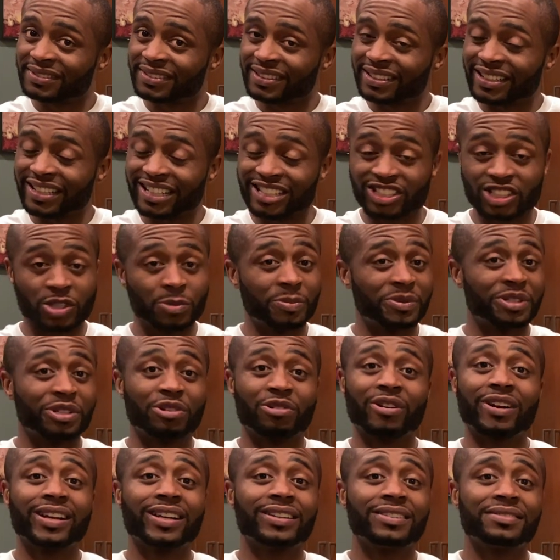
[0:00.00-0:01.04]
It's gonna be
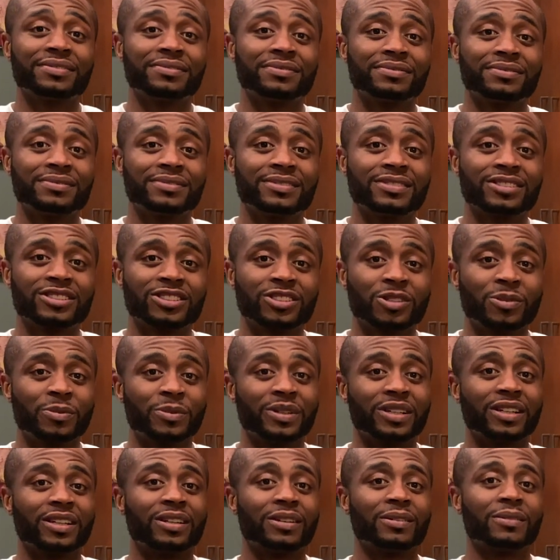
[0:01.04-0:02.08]
great. It's
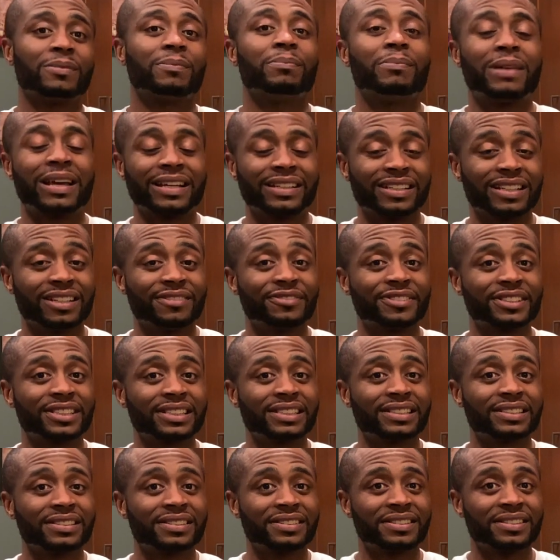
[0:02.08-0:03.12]
gonna be magnificent.
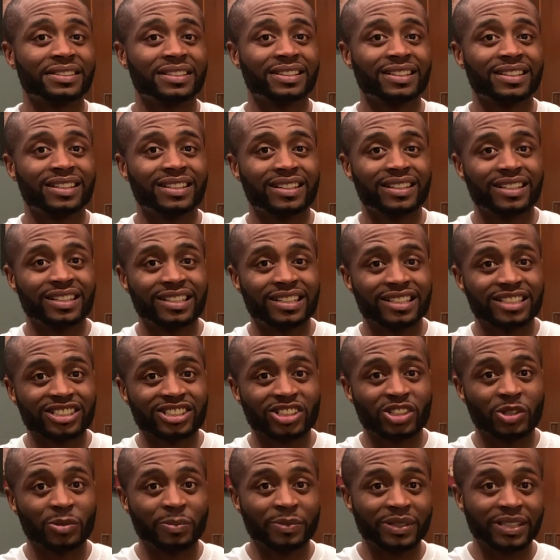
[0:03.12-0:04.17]
It's
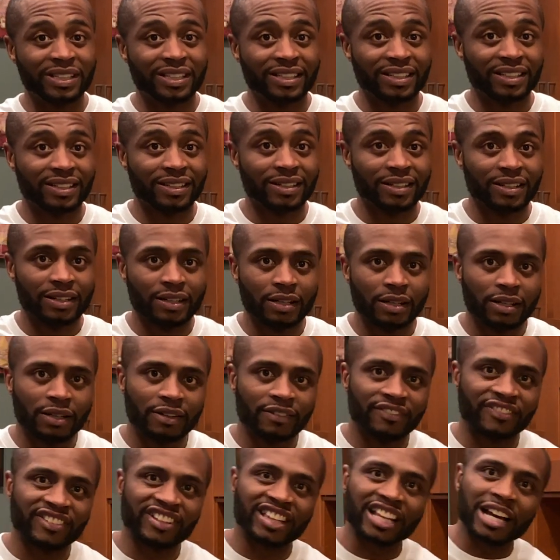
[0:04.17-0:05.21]
gonna be
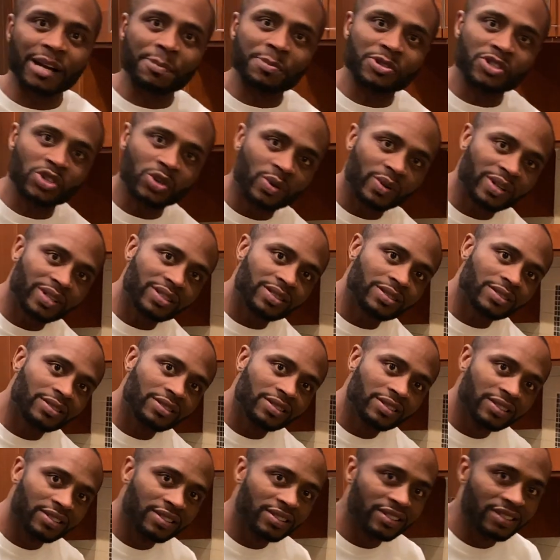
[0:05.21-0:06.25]
luscious.
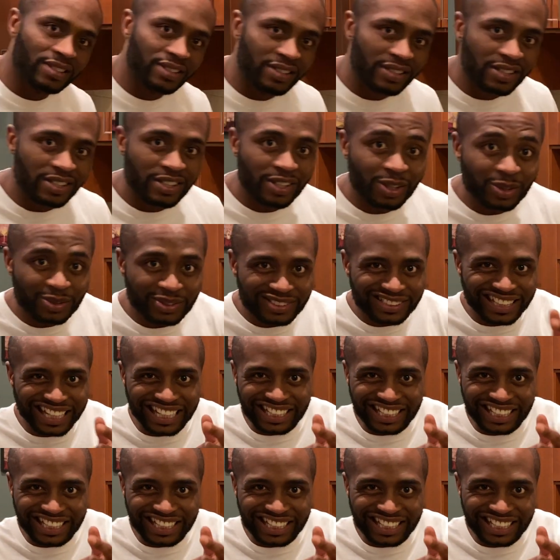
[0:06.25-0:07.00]
So stay